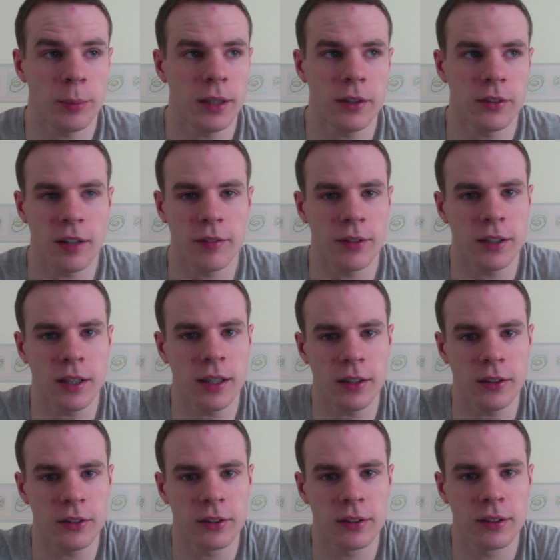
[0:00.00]
me 7
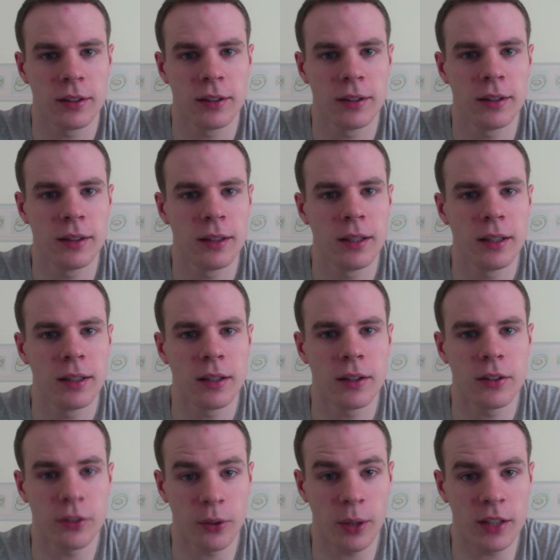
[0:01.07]
years
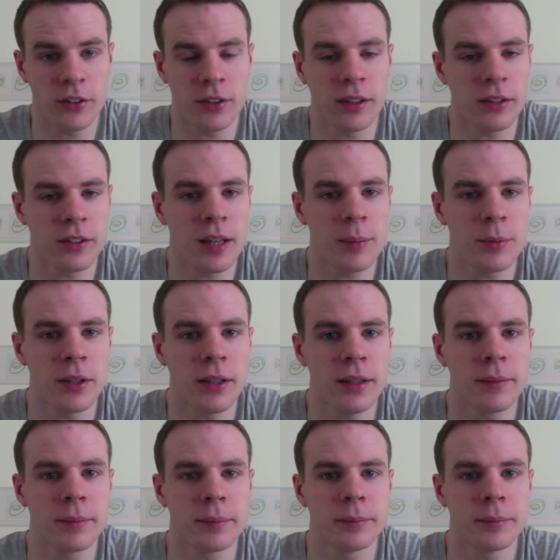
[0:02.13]
to actually accept it.